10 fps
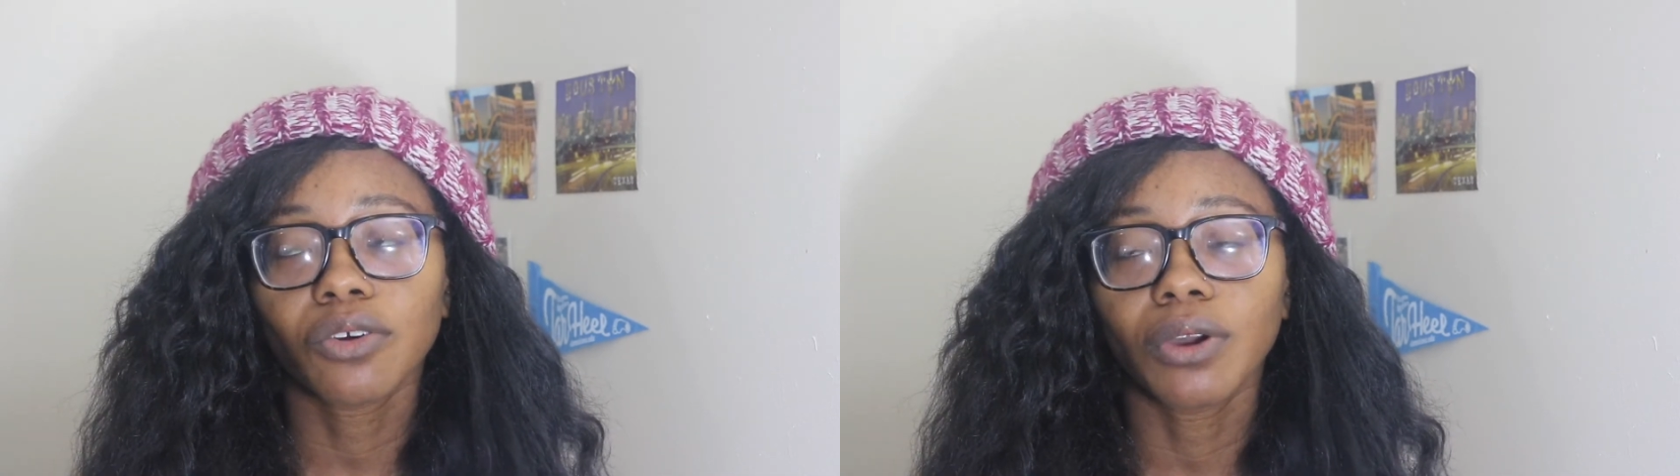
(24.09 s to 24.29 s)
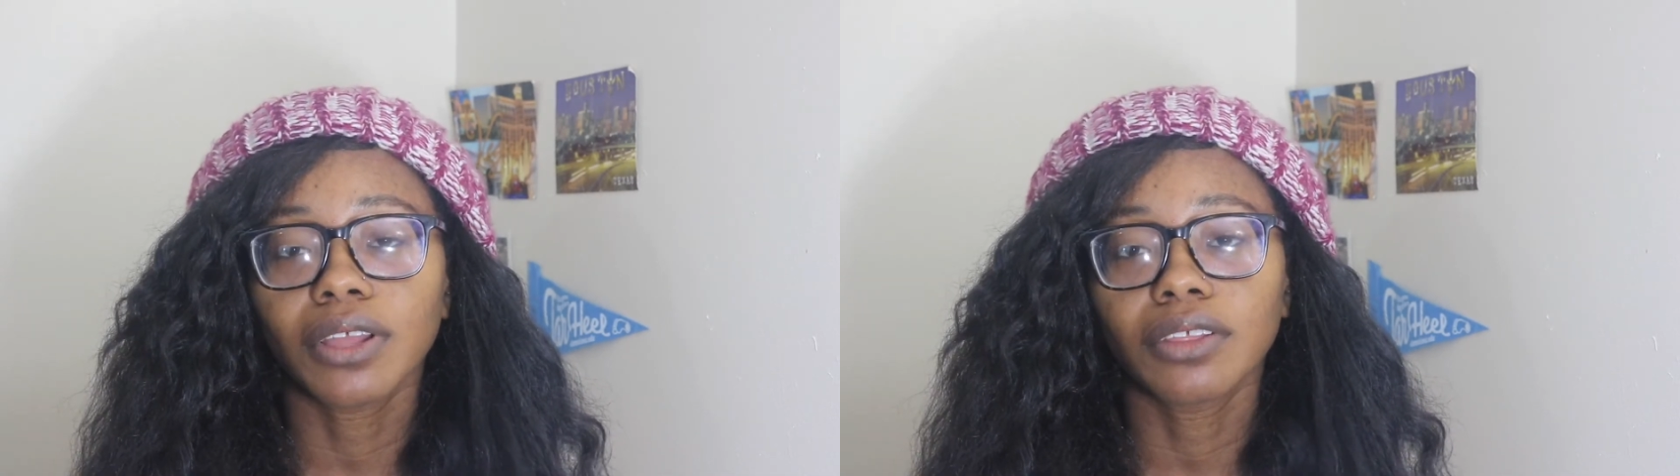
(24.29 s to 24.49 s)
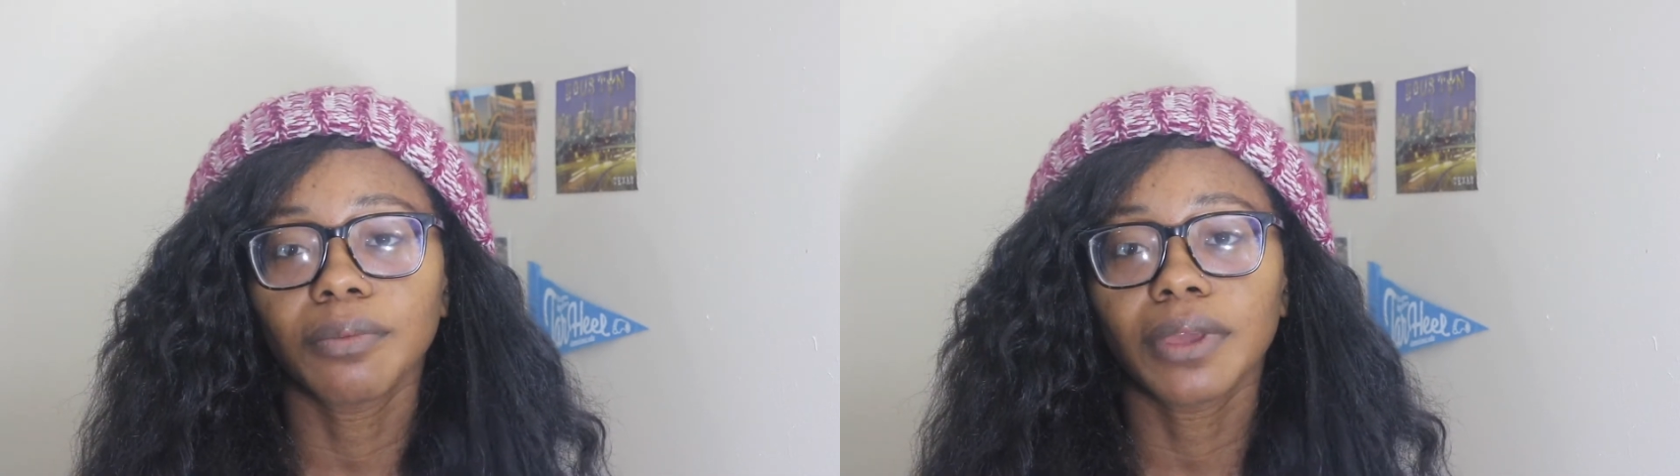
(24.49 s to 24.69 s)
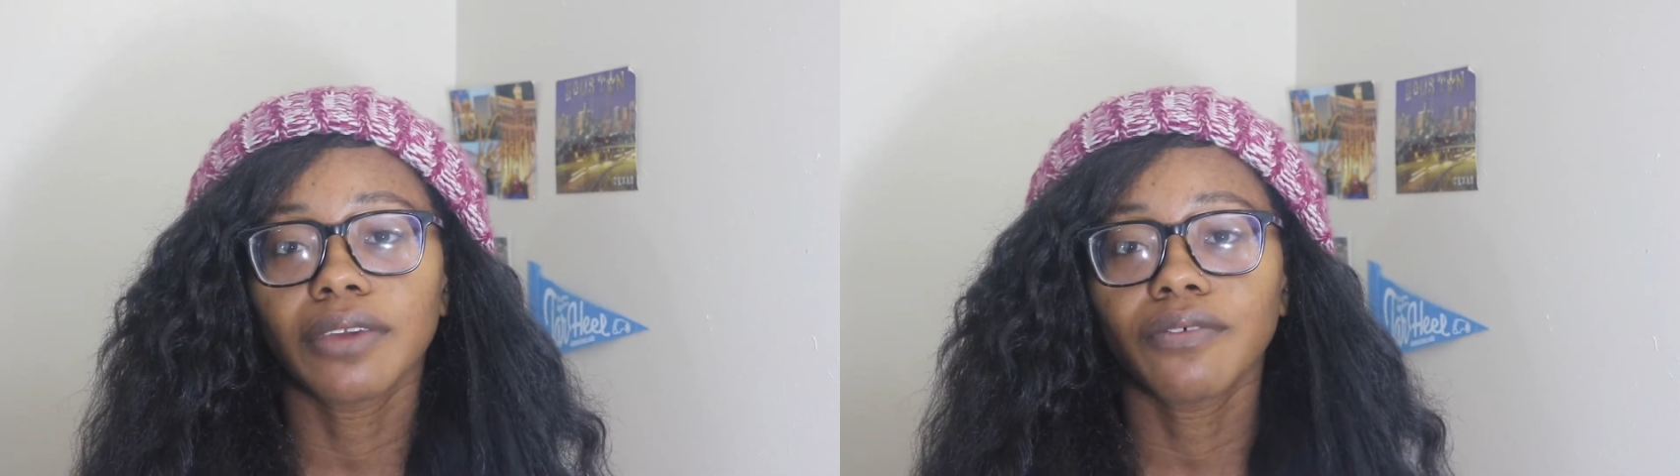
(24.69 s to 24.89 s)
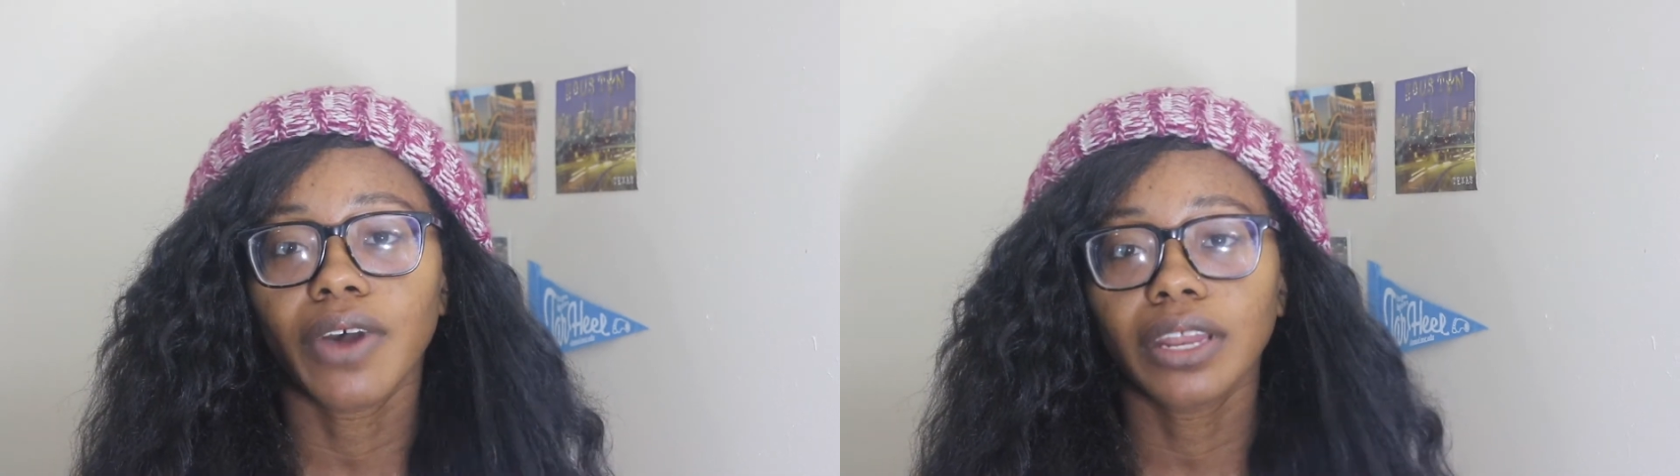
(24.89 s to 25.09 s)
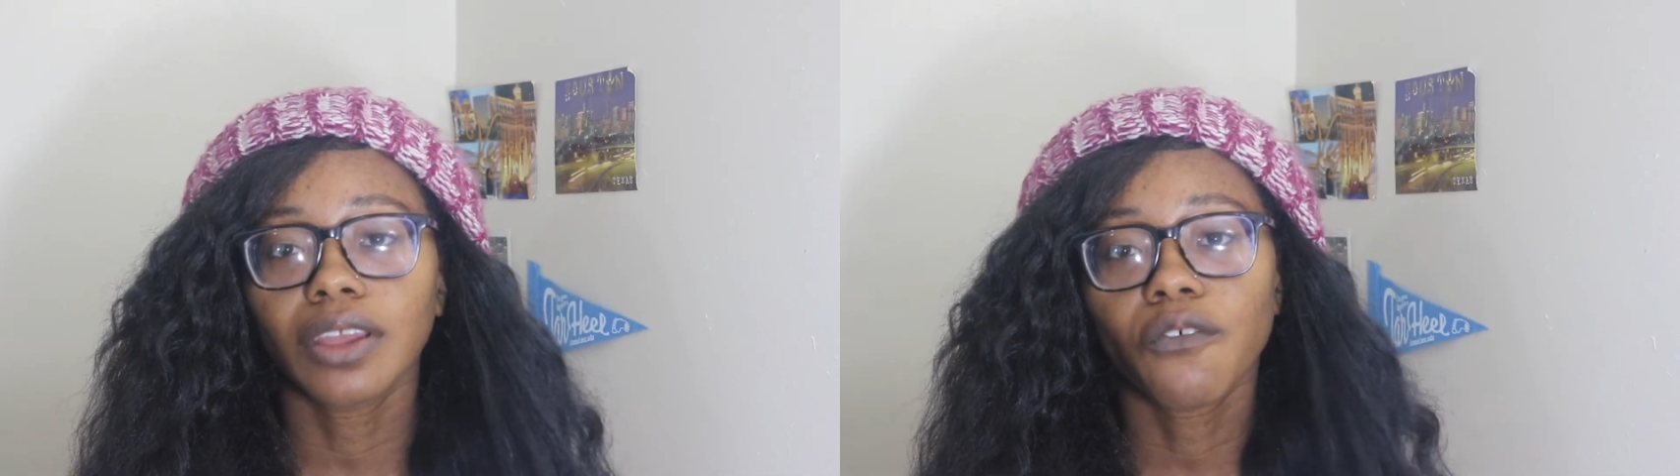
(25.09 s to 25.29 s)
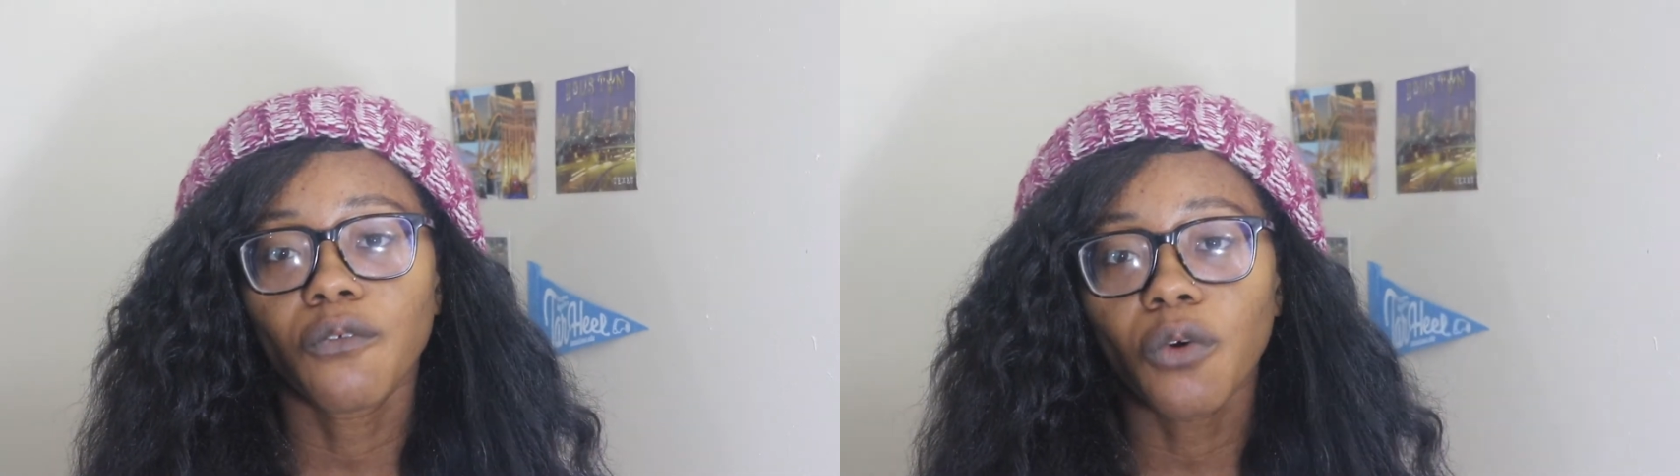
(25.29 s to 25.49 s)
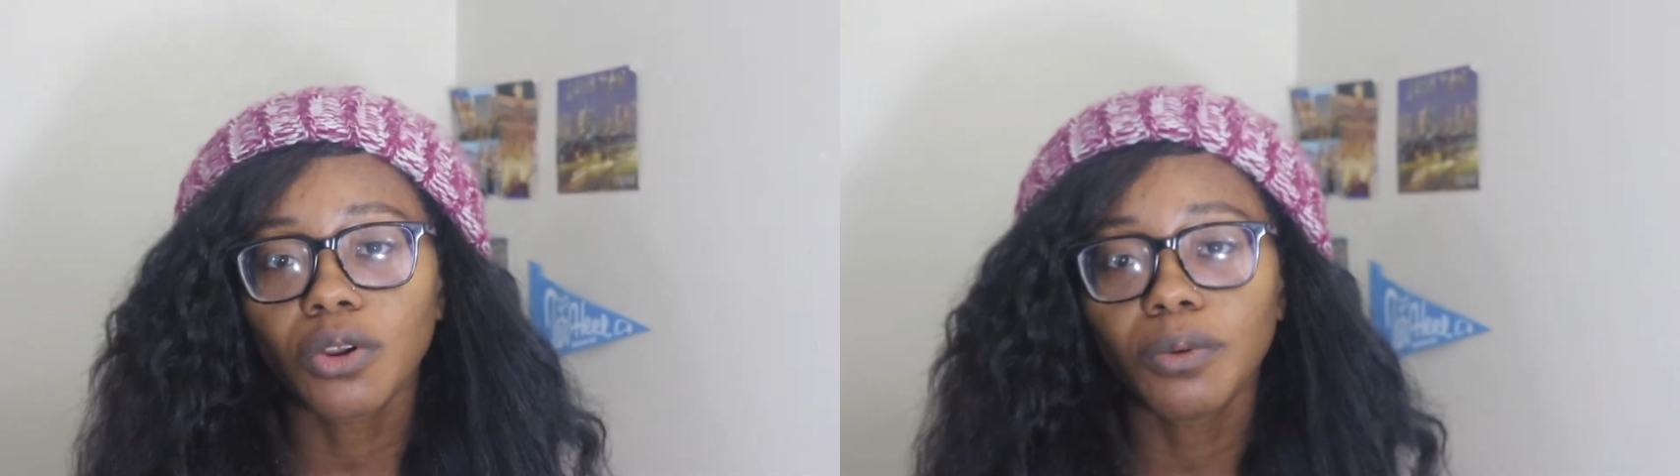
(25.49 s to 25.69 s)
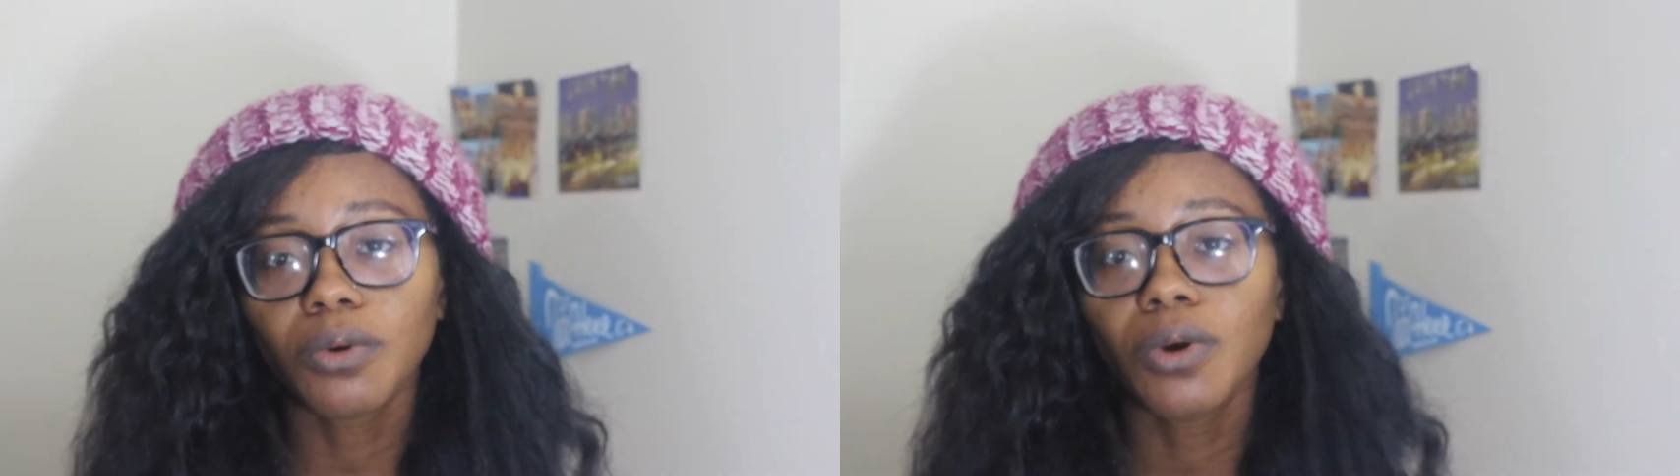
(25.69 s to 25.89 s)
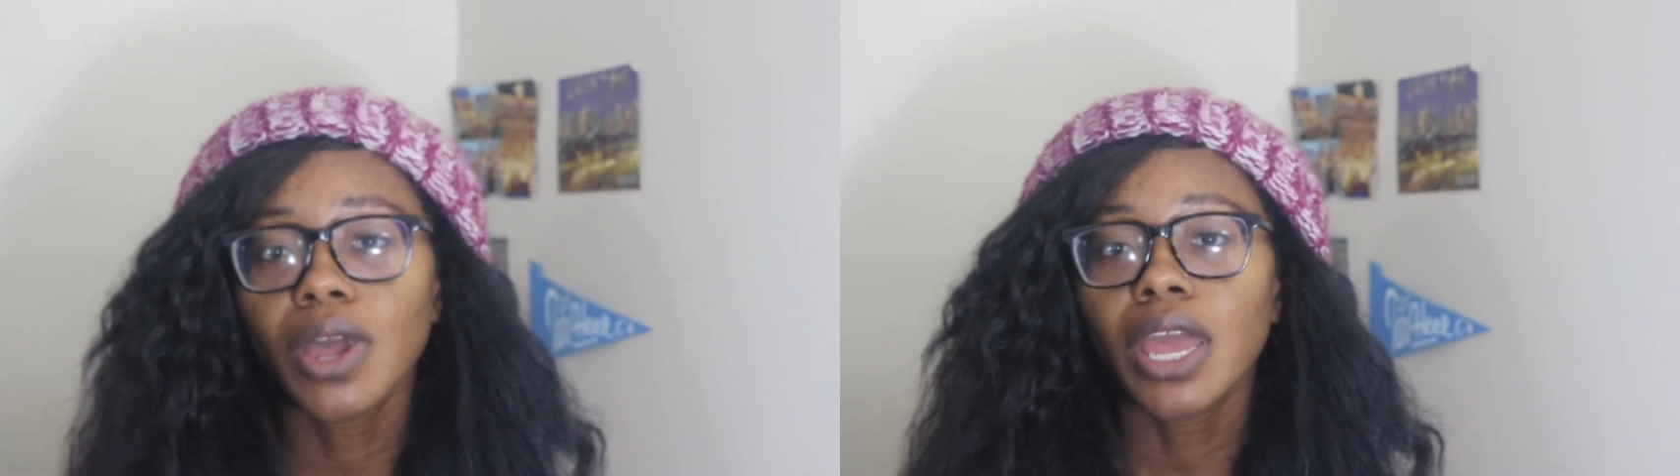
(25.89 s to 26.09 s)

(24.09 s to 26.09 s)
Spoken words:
going to be finding affordable